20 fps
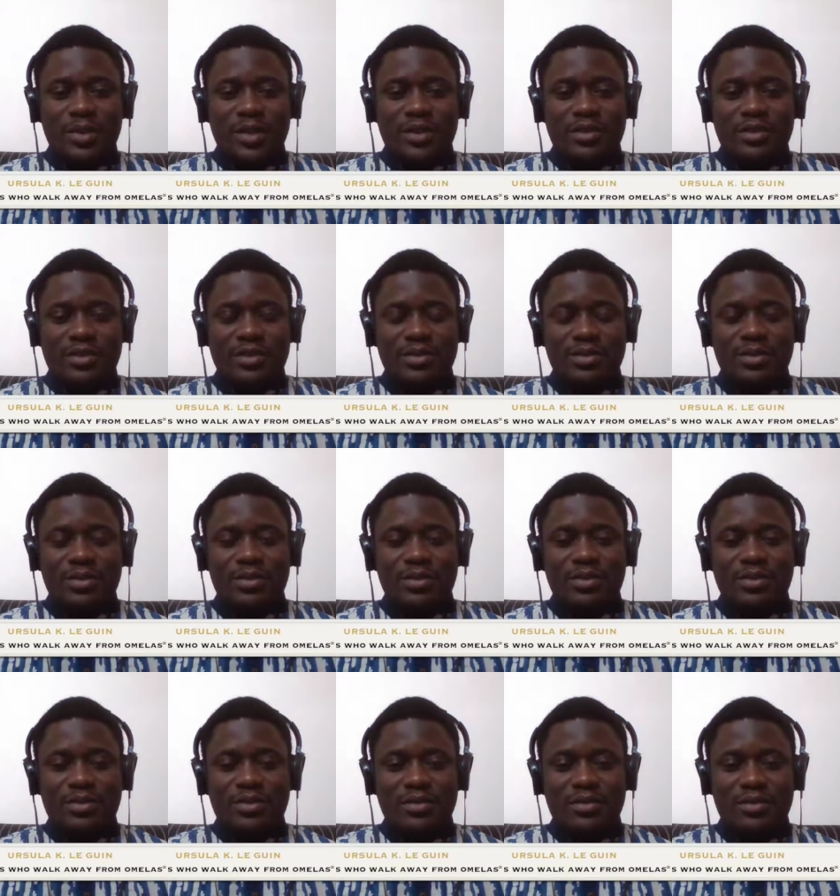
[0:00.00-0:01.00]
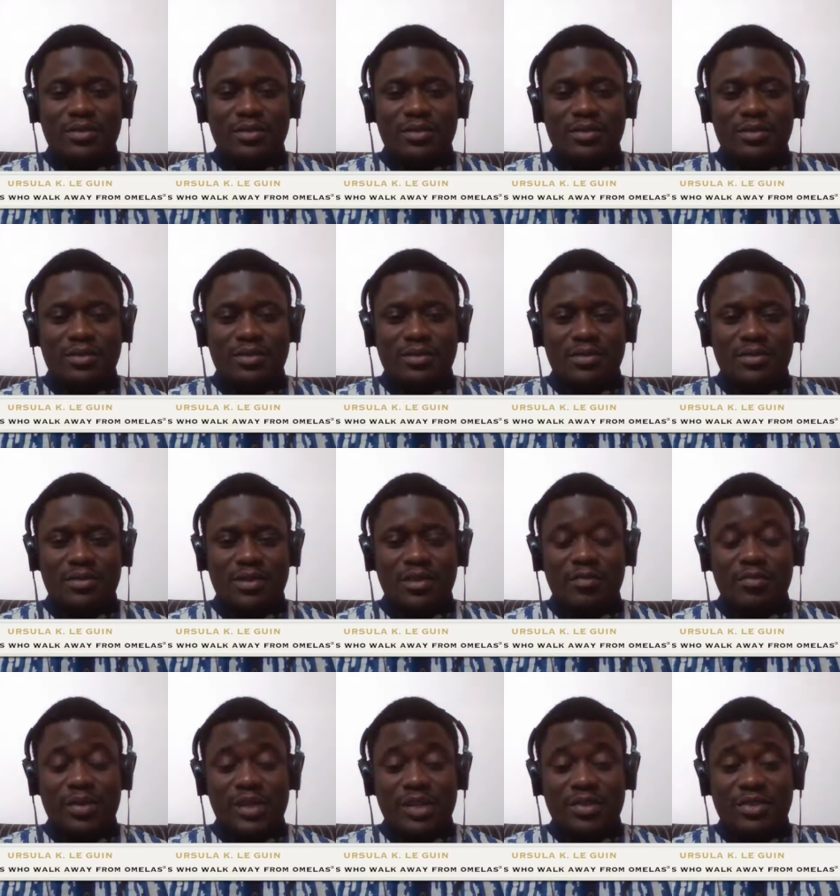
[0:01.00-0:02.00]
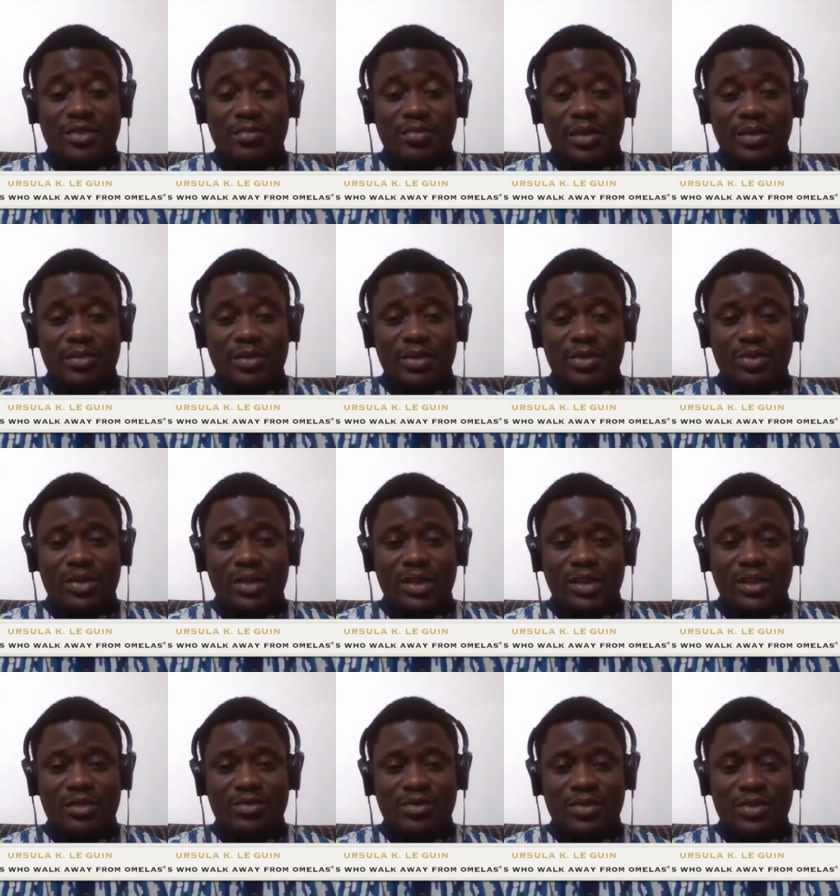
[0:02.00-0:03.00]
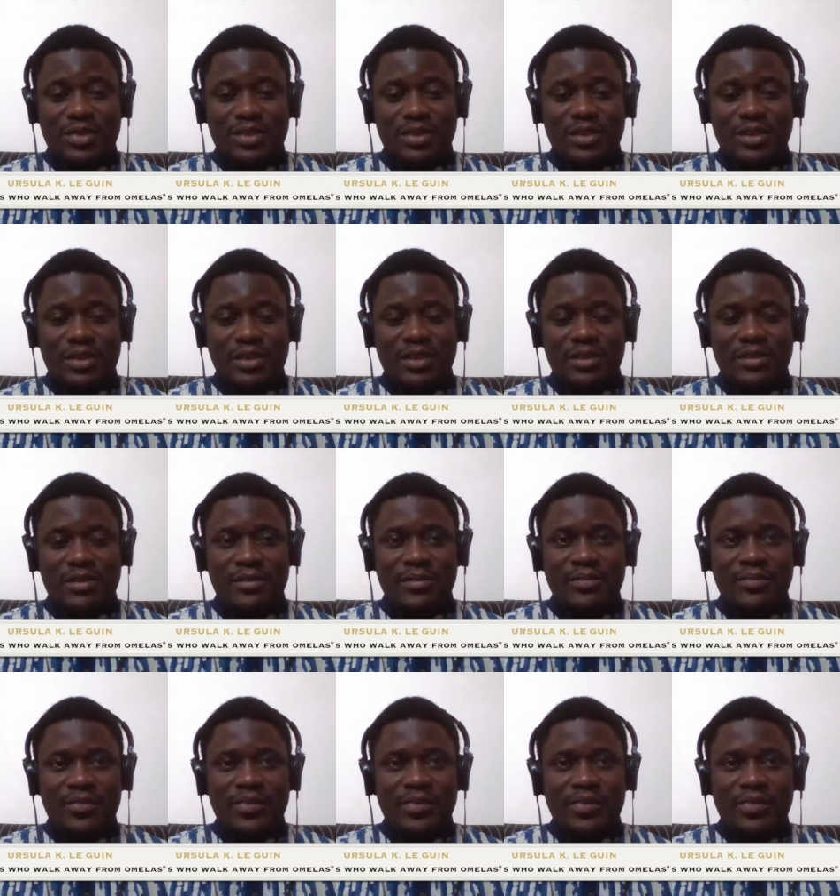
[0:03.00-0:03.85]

Le Guin, who of blessed memory, who died recently.